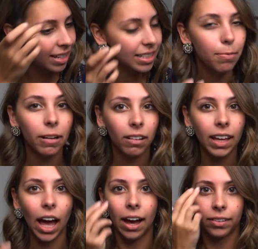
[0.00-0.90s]
And
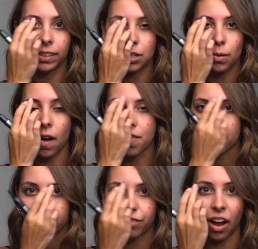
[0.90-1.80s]
typically, I only do it on
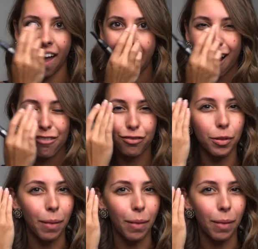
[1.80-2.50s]
the front half.